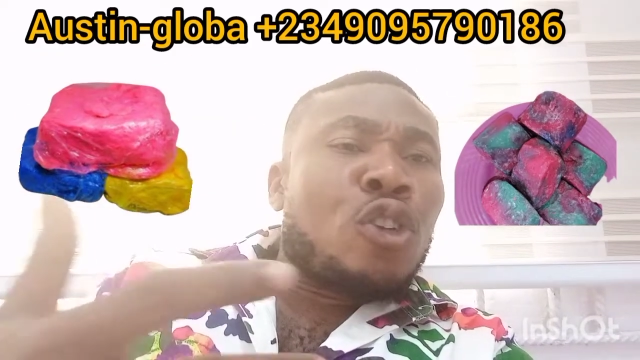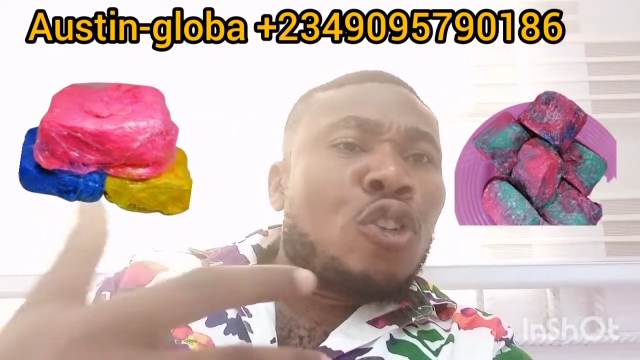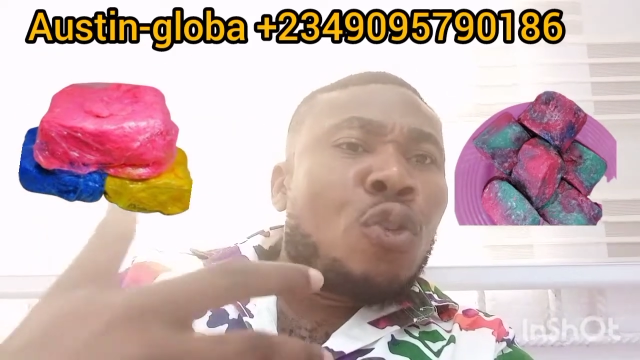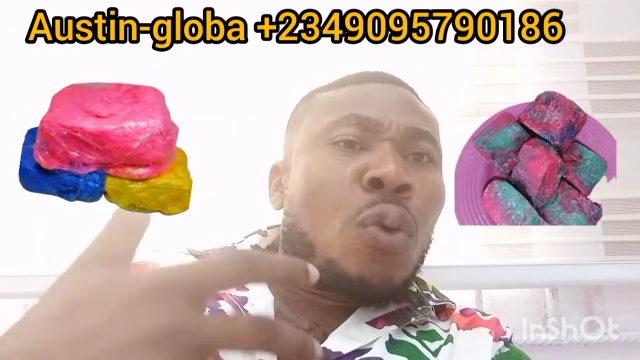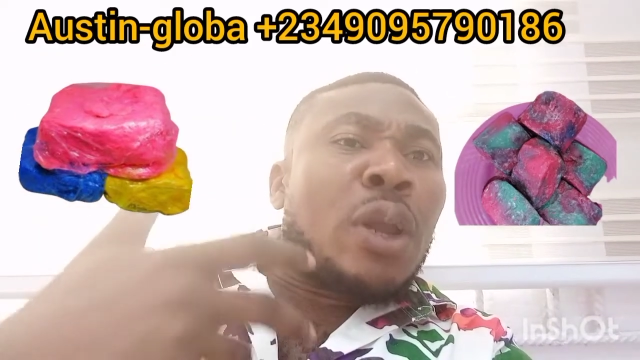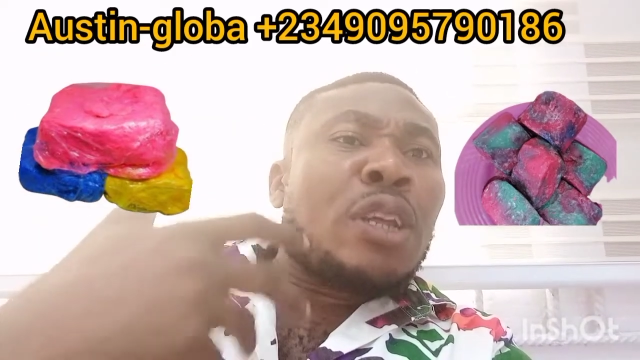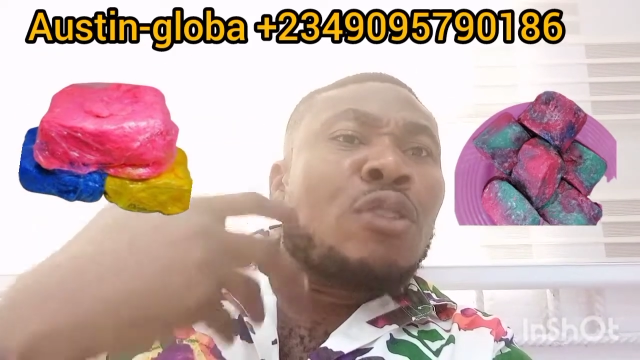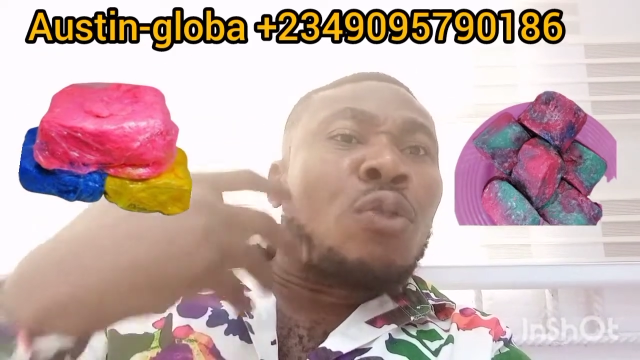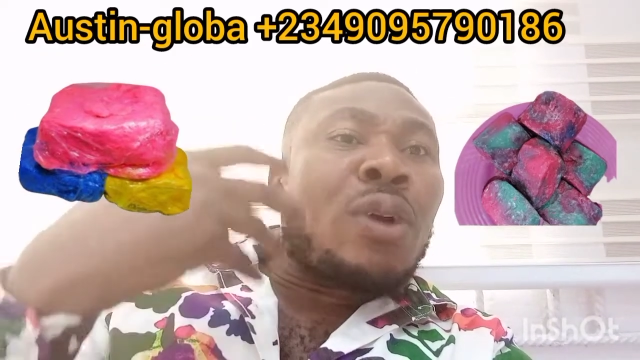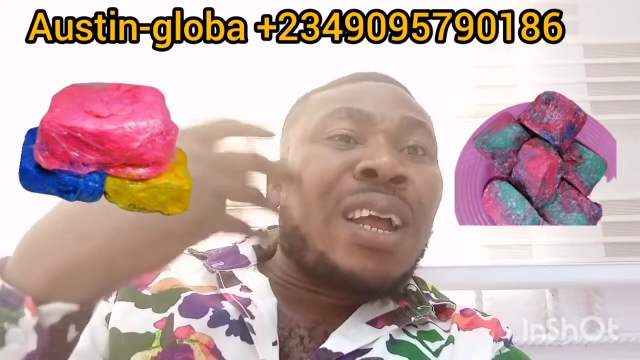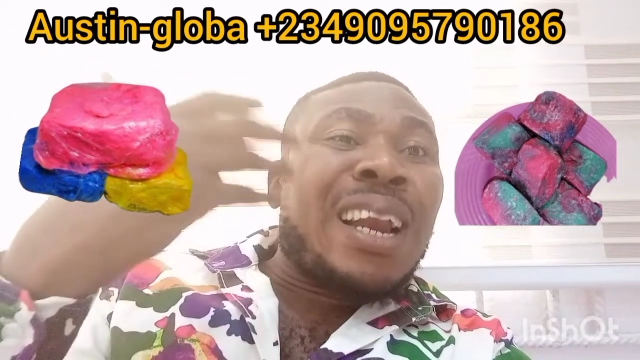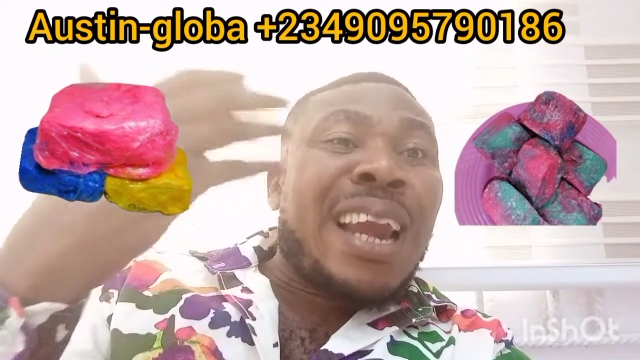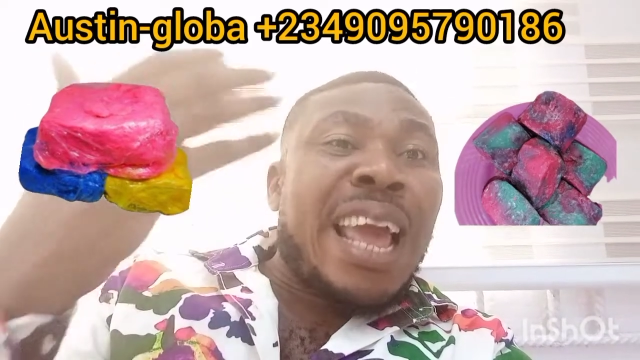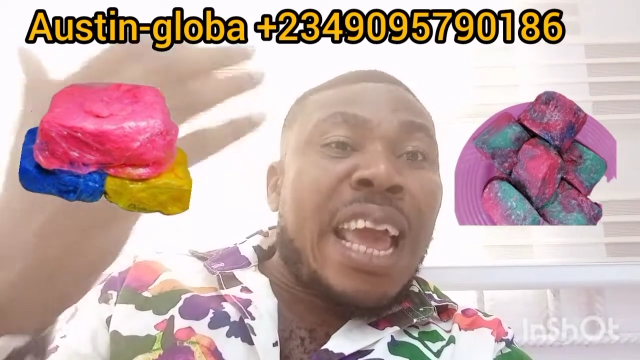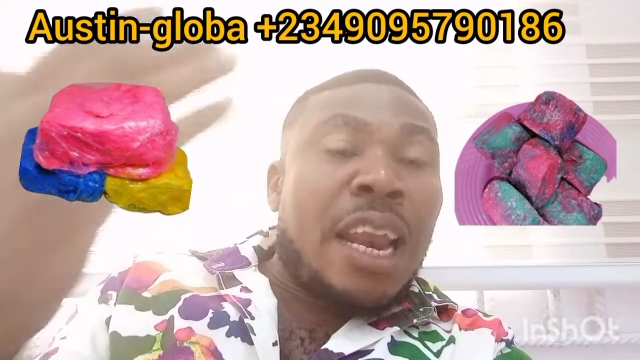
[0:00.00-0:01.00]
You want it to
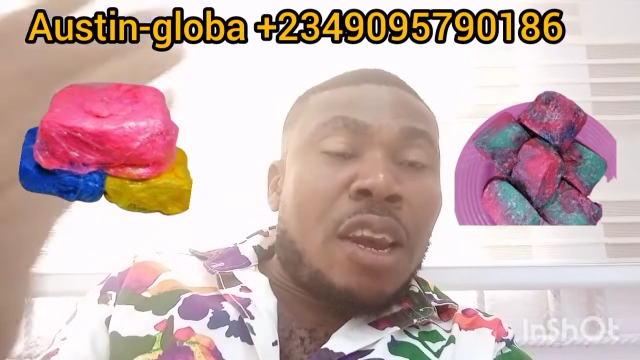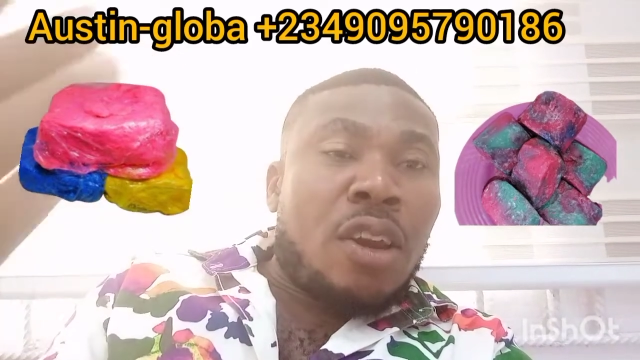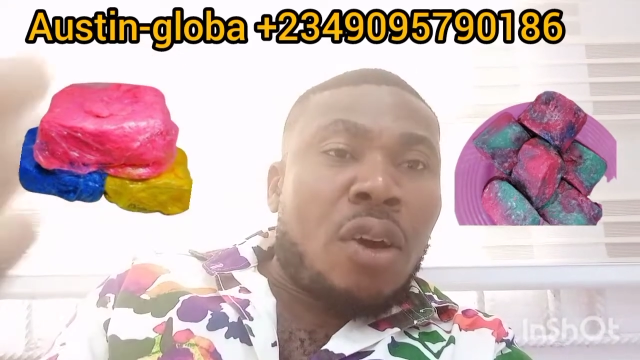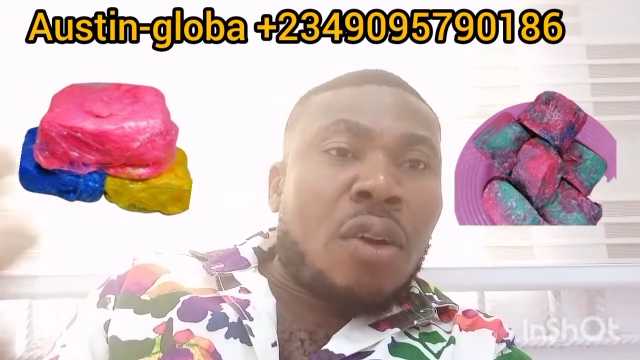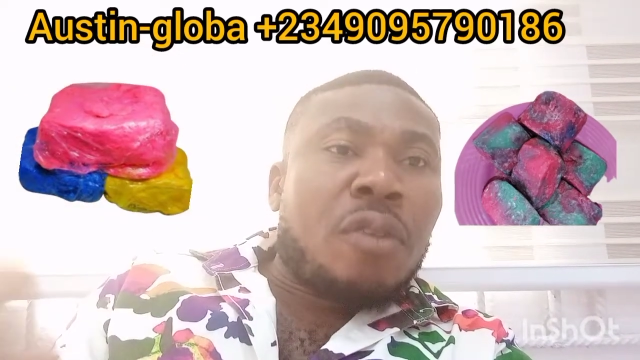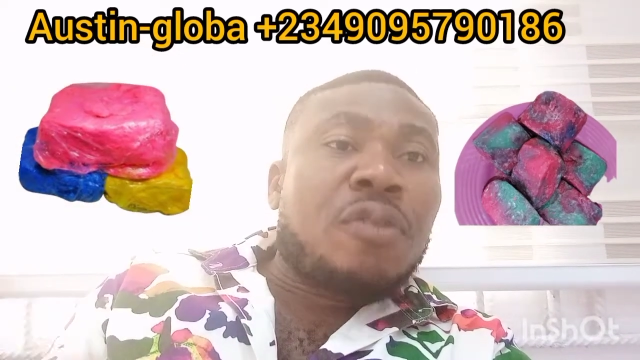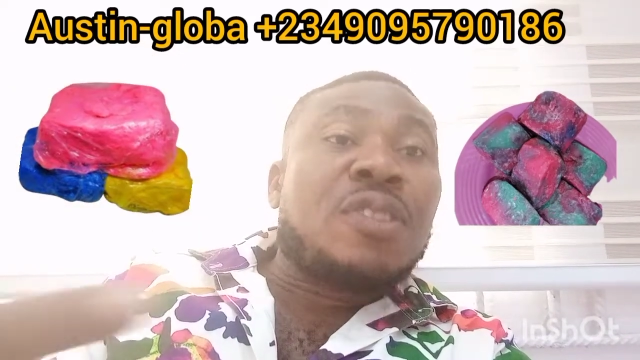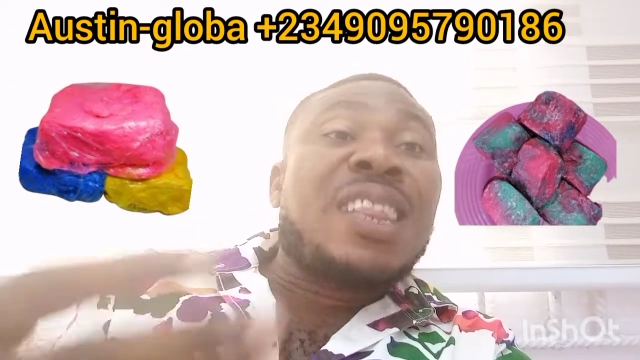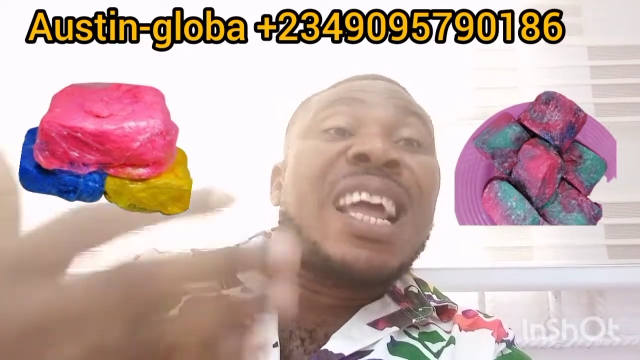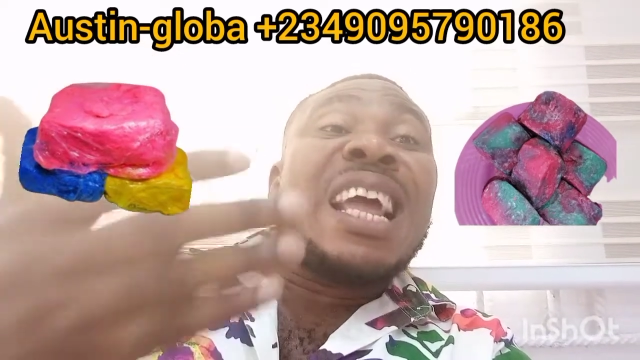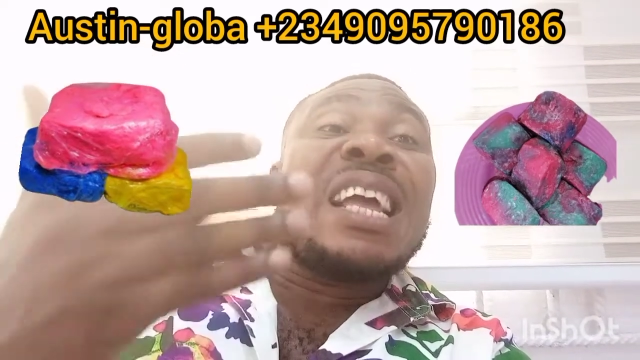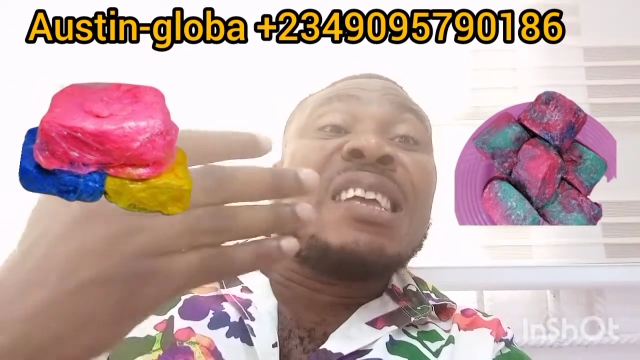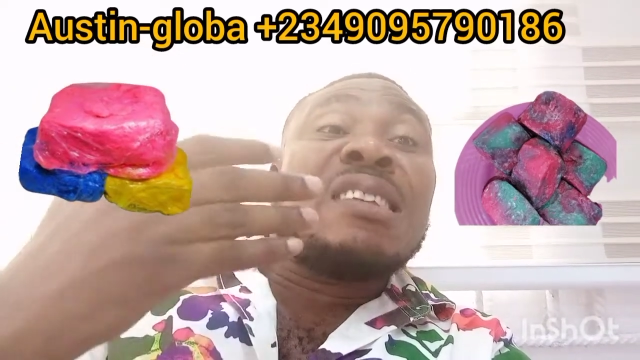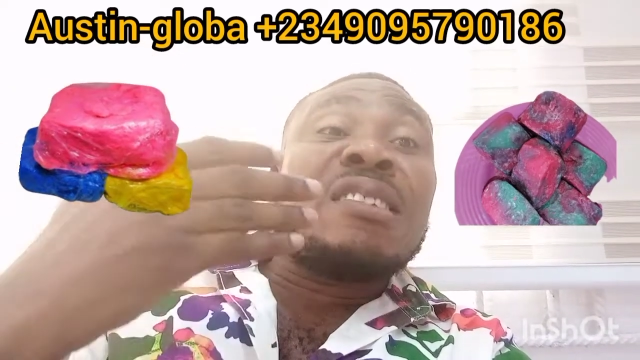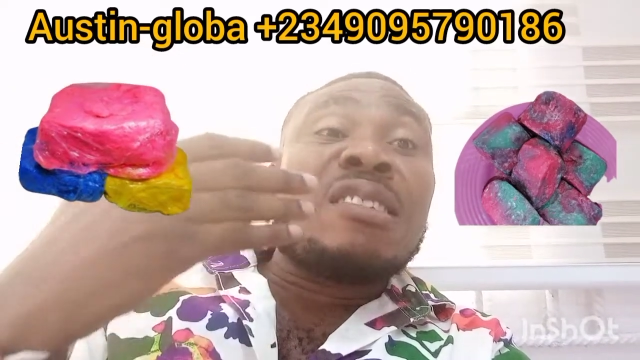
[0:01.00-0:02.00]
clear a lot of
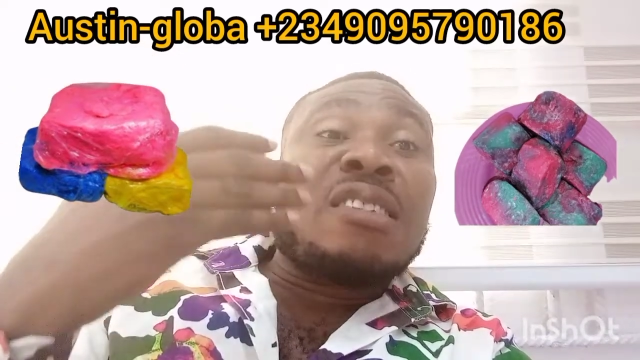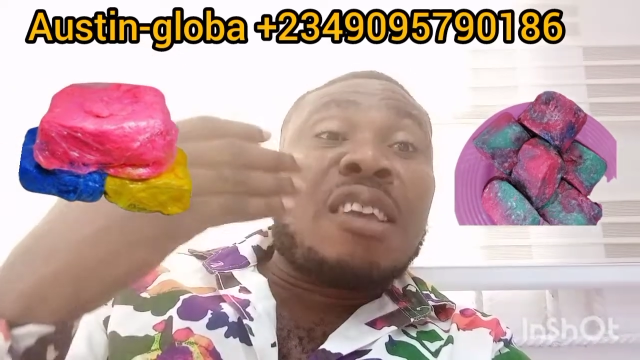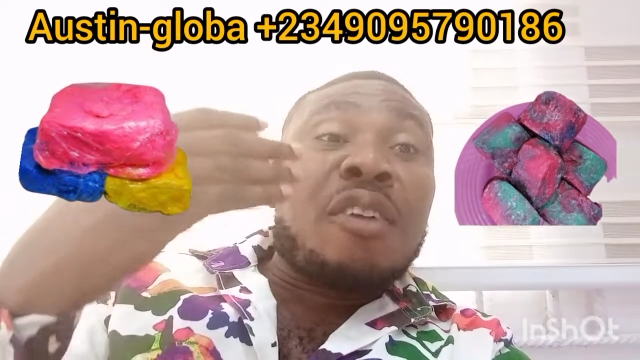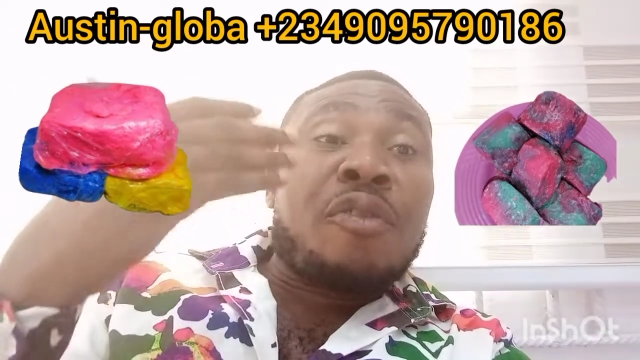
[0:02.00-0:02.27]
things,